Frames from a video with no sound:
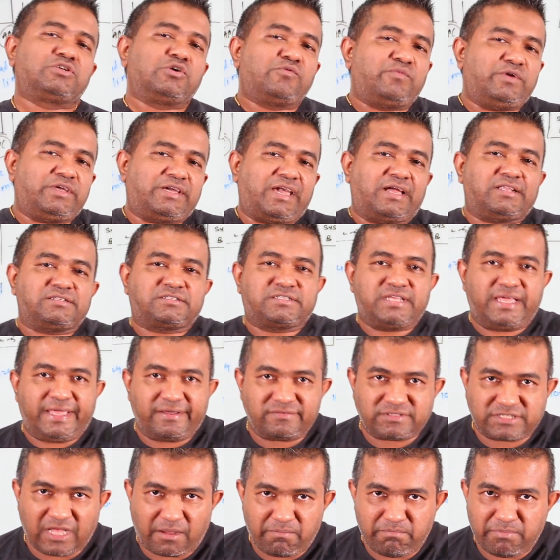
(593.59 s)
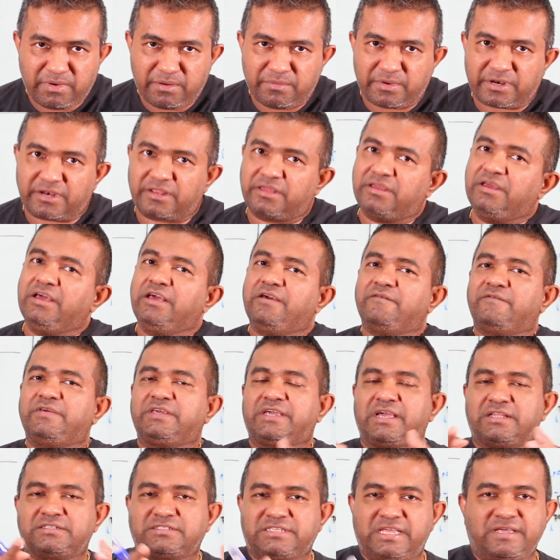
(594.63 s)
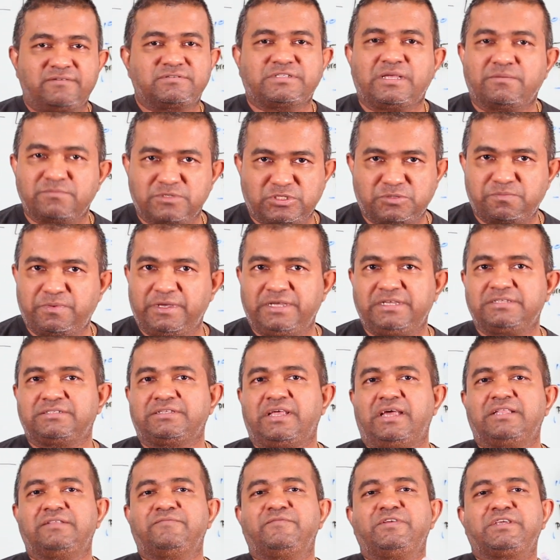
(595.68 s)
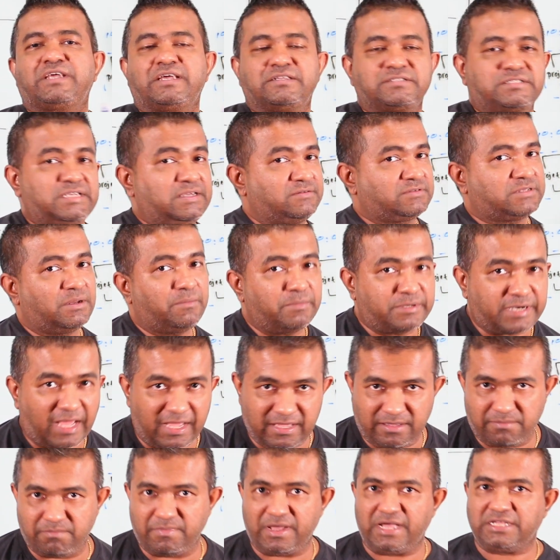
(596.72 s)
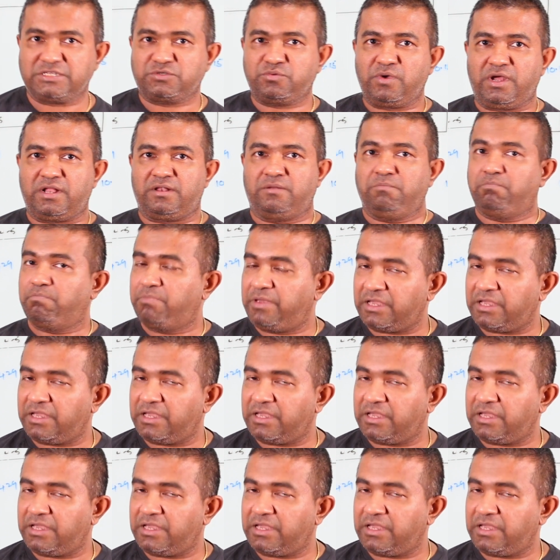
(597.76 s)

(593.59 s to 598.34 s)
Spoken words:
So we can save some memory, we can save some space, and we can save some time as well.